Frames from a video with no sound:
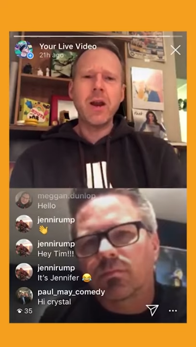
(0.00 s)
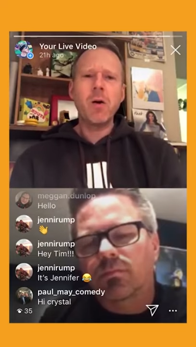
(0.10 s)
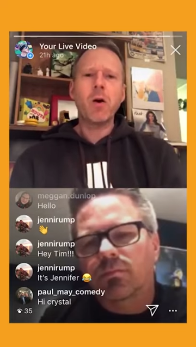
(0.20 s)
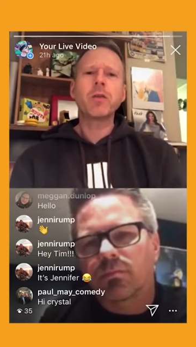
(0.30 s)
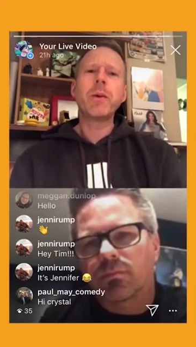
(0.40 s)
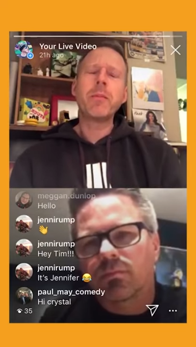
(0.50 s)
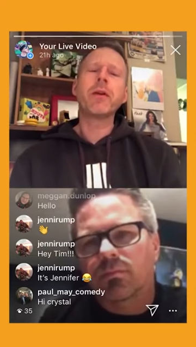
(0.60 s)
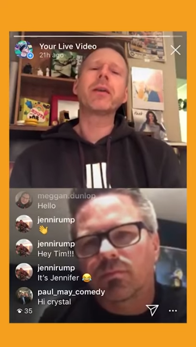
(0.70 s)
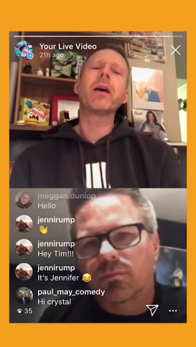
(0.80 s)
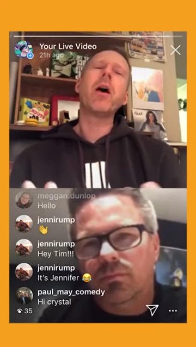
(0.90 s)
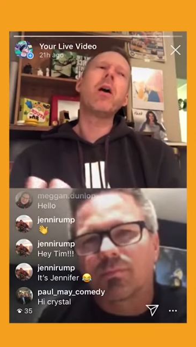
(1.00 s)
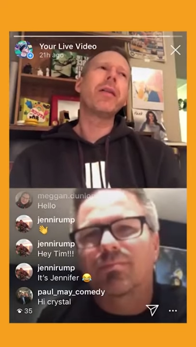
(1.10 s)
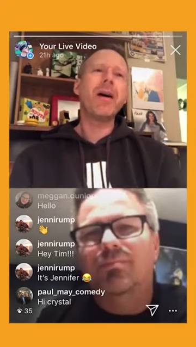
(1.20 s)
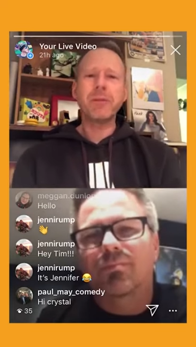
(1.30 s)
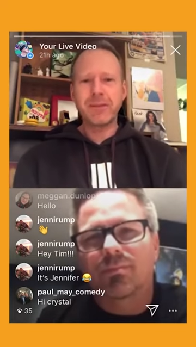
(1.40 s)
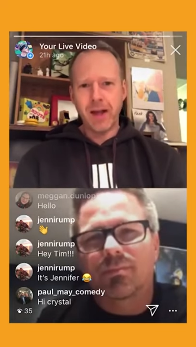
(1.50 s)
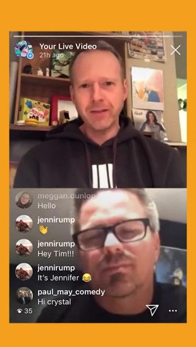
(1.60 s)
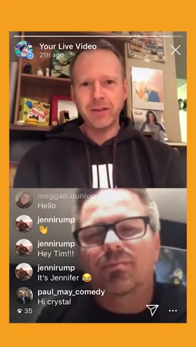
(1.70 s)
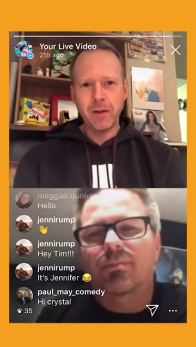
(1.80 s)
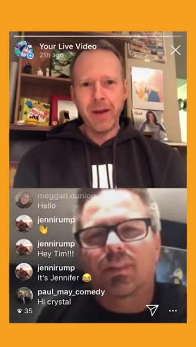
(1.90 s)
Speaker 1: because people are just like oh that was nice of
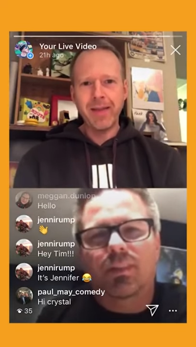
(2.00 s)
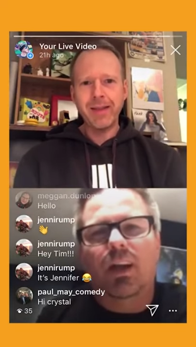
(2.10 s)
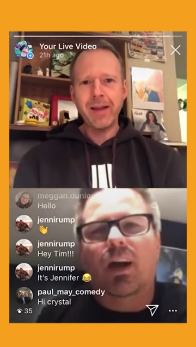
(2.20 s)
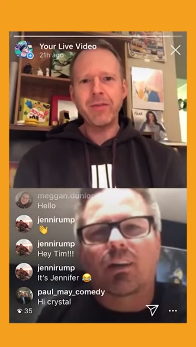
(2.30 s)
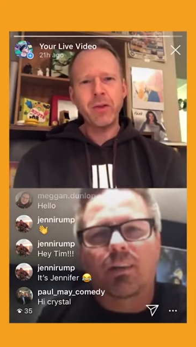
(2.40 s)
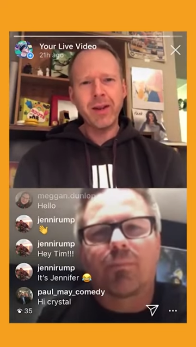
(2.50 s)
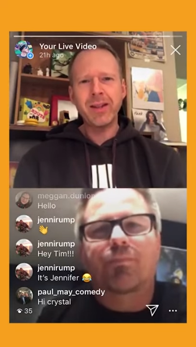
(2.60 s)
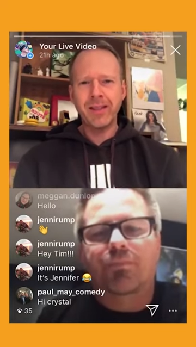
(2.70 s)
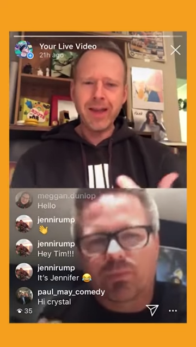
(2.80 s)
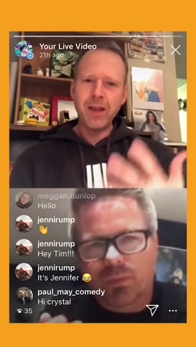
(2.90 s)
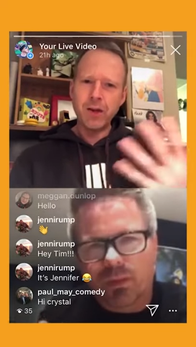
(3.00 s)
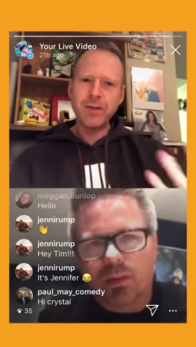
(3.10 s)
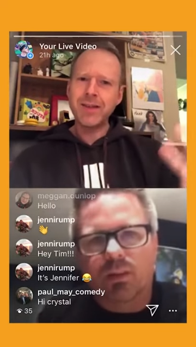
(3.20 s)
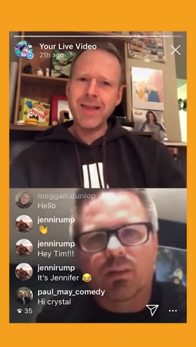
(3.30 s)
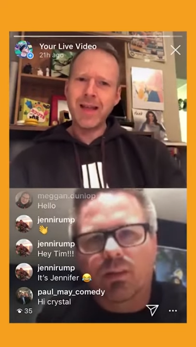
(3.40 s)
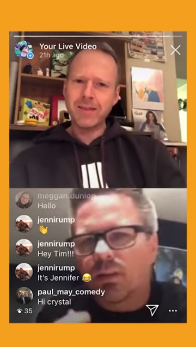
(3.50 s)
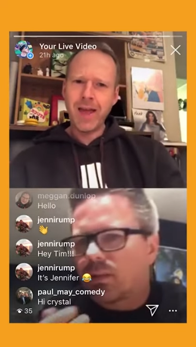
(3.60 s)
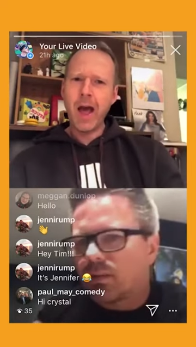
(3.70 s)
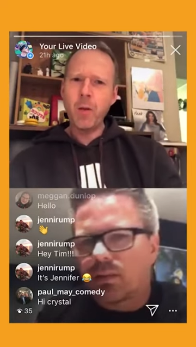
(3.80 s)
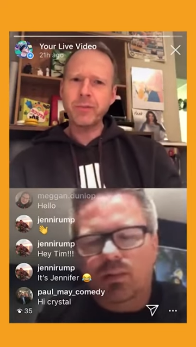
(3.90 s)
you man that even though you didn't like it you did that to
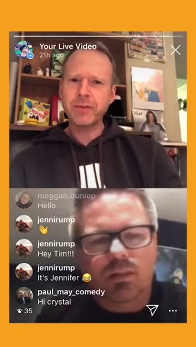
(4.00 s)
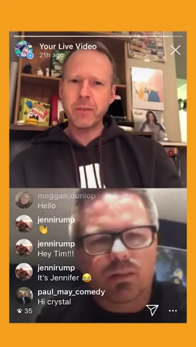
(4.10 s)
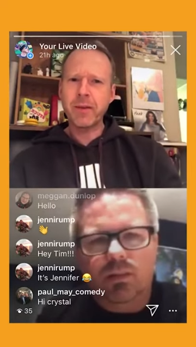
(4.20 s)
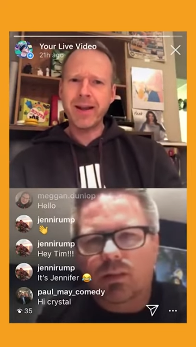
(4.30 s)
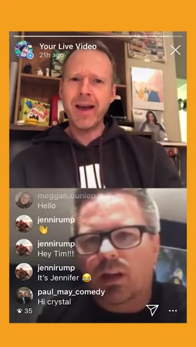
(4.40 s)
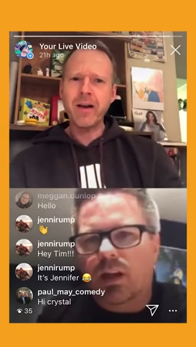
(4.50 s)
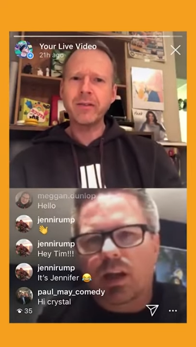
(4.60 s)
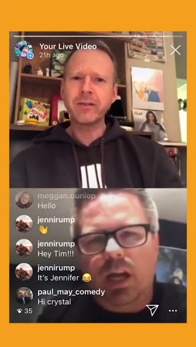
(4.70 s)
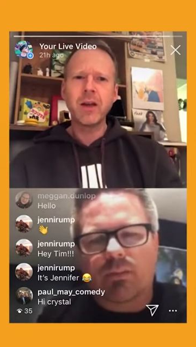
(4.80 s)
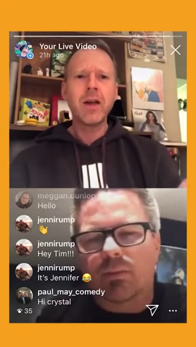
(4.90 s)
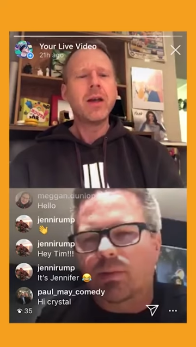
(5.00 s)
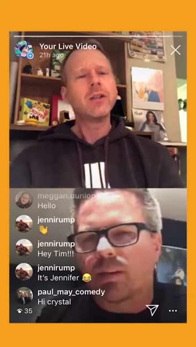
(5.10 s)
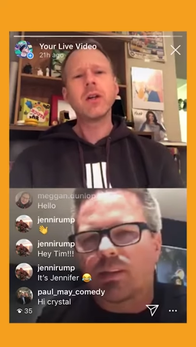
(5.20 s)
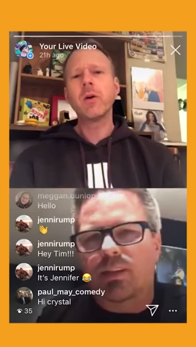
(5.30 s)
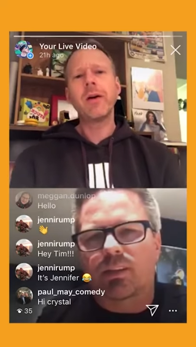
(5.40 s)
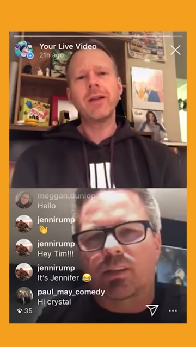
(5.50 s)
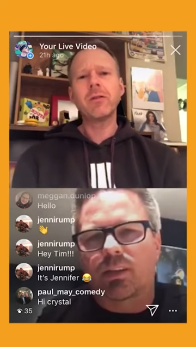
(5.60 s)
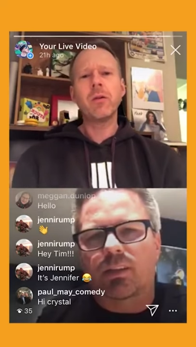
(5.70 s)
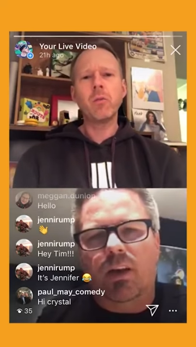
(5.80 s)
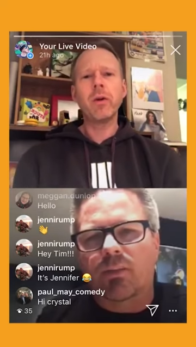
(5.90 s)
help somebody else everybody so needs,
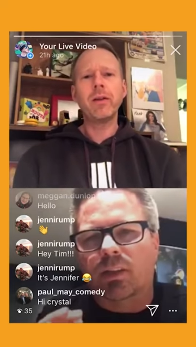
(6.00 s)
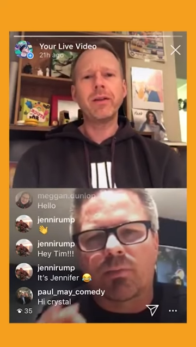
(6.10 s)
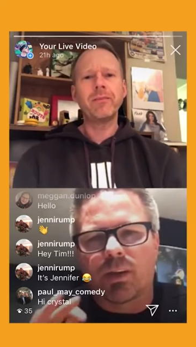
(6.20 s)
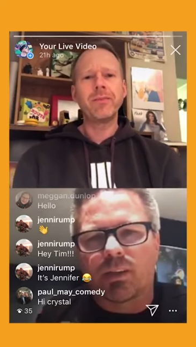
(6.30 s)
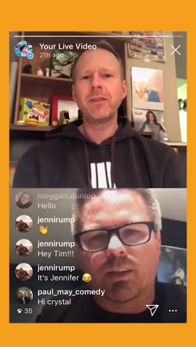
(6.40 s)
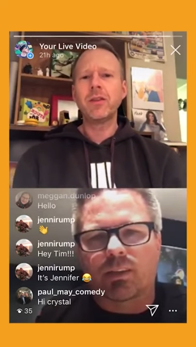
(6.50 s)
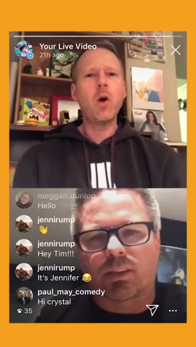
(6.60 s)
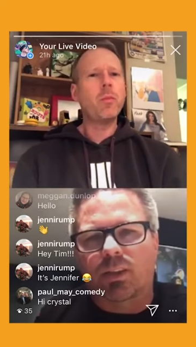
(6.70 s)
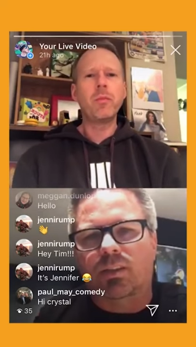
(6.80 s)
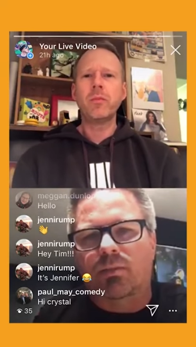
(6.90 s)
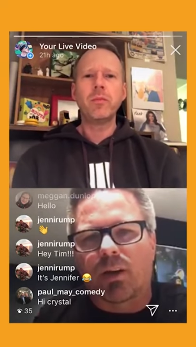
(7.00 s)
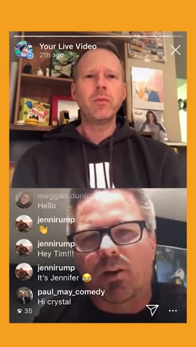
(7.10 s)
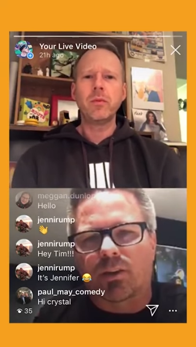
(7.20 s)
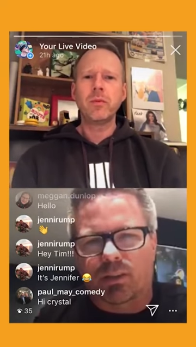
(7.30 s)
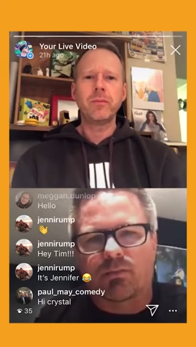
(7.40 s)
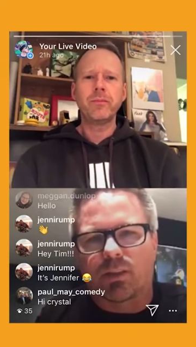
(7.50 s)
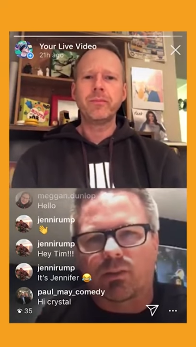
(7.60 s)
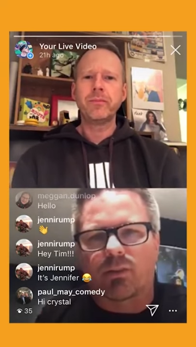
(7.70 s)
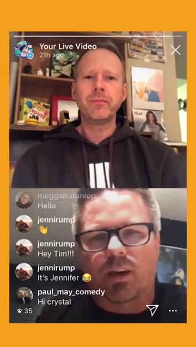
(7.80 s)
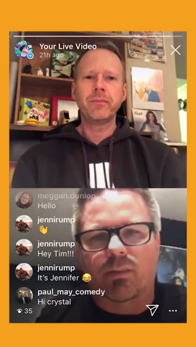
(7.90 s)
it's everybody really needs no imperative in their
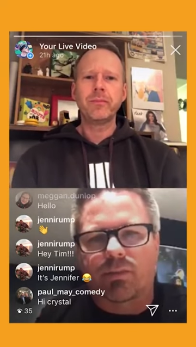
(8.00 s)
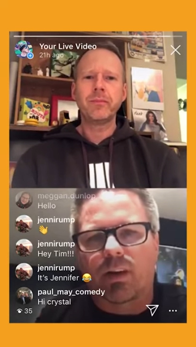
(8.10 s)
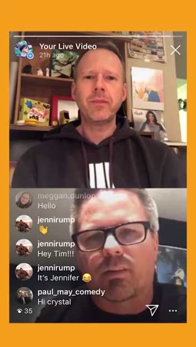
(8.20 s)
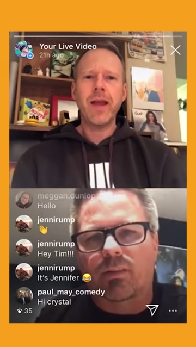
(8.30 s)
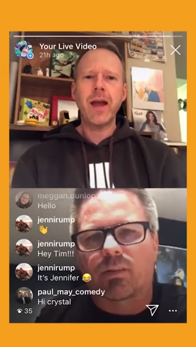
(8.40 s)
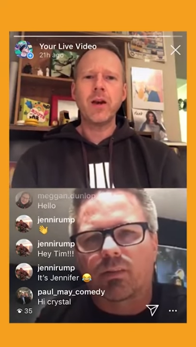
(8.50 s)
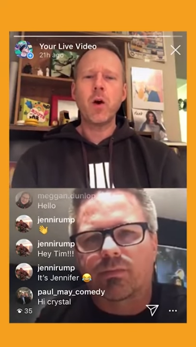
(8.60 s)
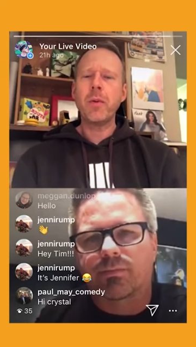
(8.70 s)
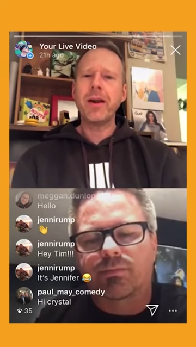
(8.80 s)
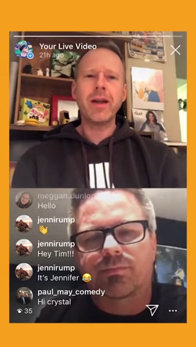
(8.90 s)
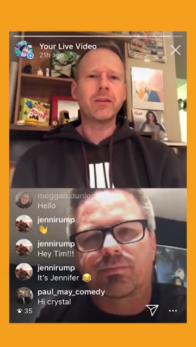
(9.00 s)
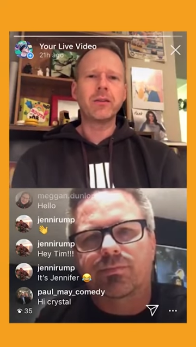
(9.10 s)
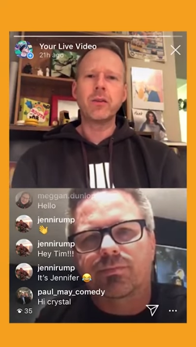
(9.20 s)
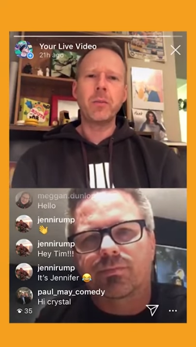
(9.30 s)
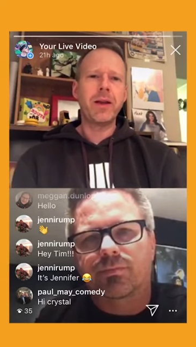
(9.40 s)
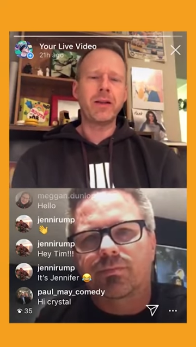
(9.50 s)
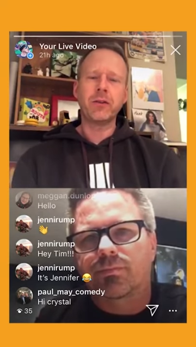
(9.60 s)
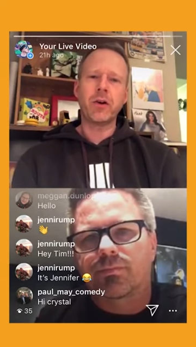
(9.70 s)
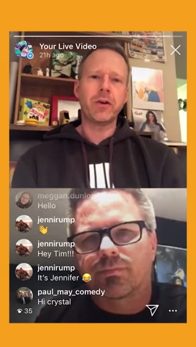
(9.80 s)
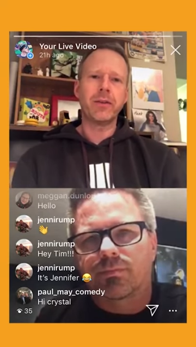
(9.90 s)
life. Yes. Yeah. Nobody gets nobody gets
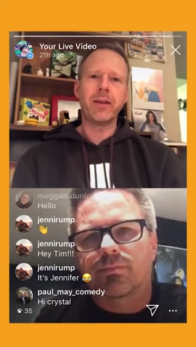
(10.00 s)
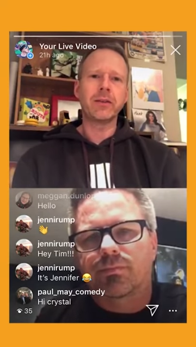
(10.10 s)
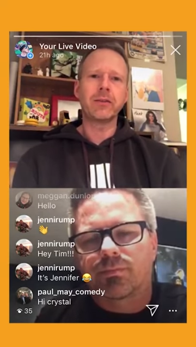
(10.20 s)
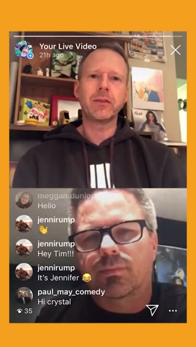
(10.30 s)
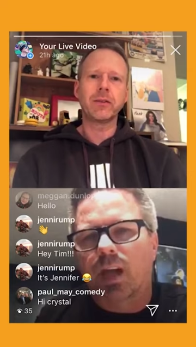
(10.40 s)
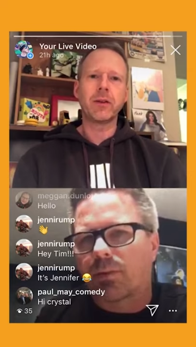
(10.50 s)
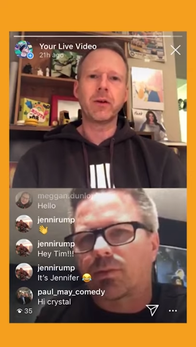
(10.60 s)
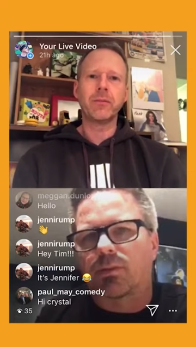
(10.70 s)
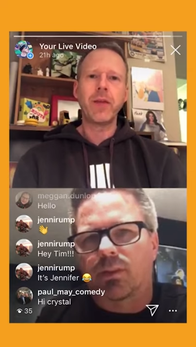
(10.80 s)
hurt in this. Yeah. So